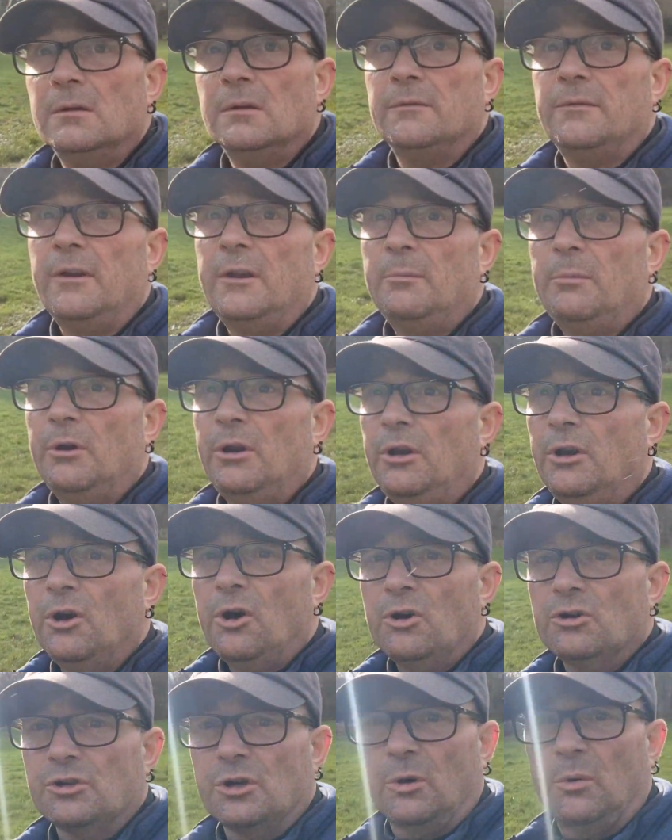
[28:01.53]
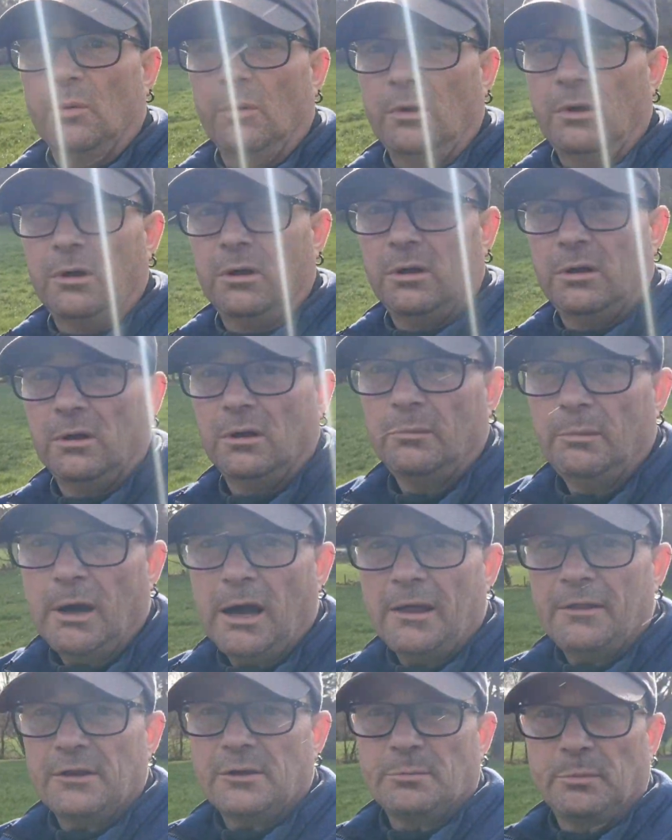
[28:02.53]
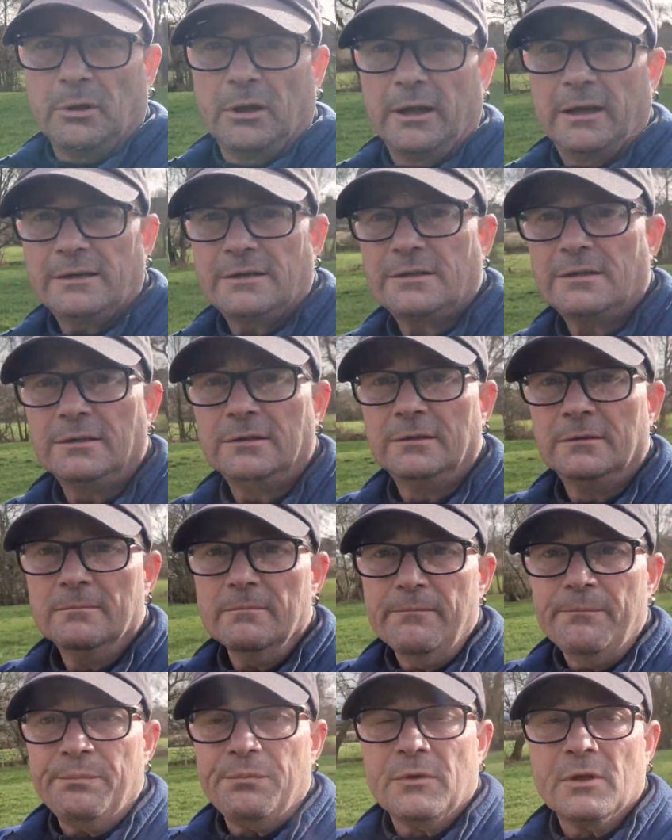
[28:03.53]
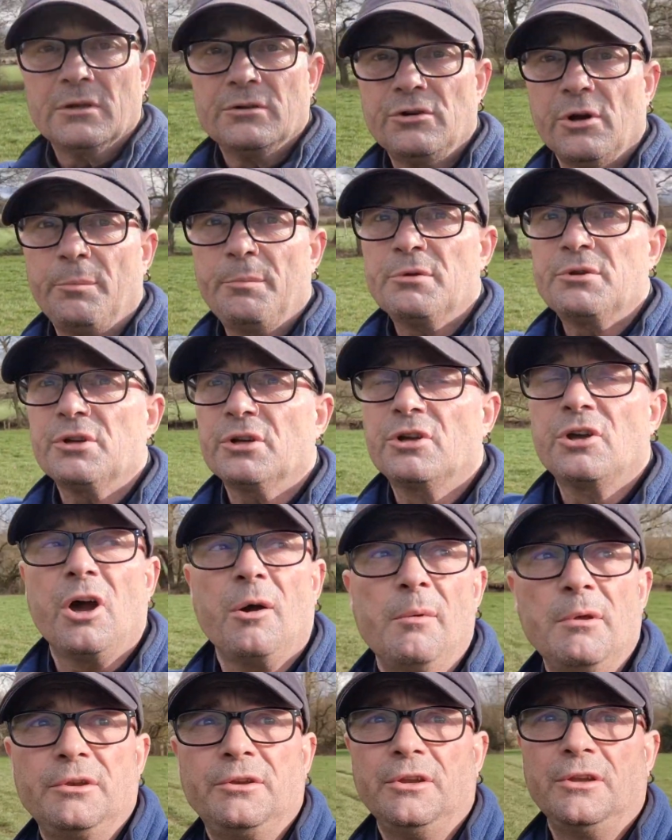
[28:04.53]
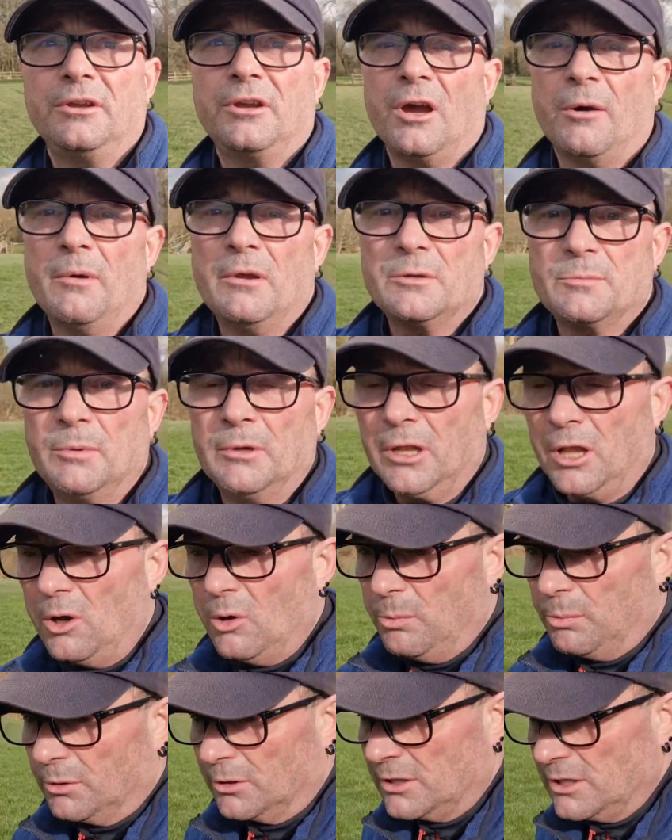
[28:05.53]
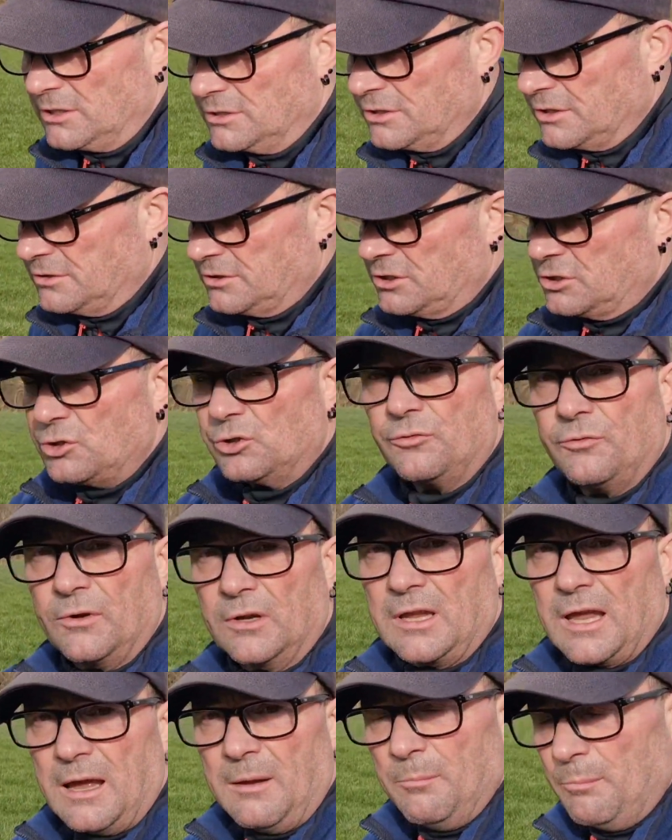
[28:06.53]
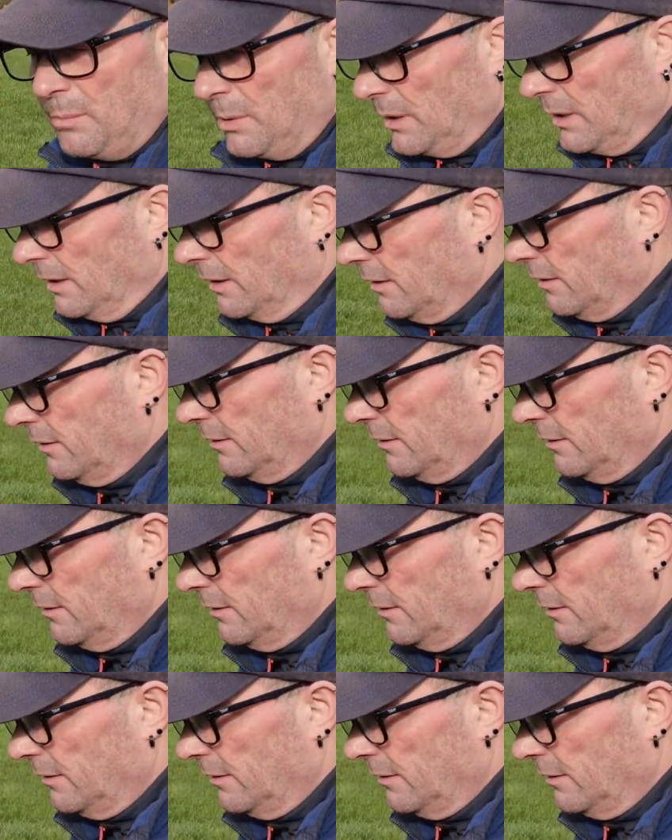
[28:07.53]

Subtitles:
If anybody knows out about this place, drop us a comment in comments below please. Is it just for camping?